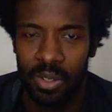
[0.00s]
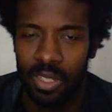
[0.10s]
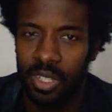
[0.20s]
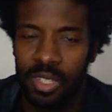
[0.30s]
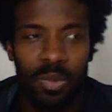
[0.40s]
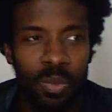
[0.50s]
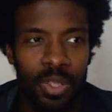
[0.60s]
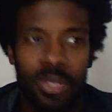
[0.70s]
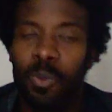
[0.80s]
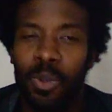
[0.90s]
It's
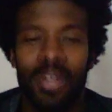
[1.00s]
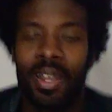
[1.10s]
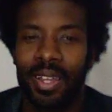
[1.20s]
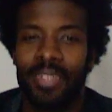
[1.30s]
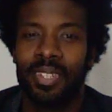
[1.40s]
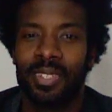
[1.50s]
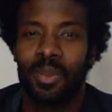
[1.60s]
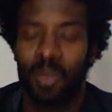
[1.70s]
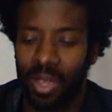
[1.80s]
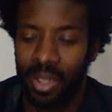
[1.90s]
real. I guess that's the
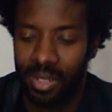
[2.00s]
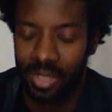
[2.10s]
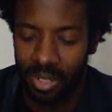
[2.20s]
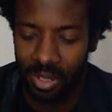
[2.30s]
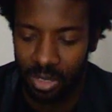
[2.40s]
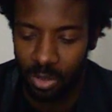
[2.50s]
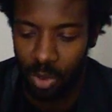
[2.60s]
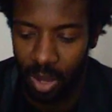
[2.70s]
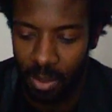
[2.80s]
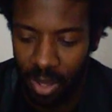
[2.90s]
way to
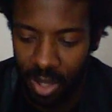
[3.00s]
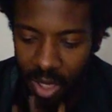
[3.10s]
describe it.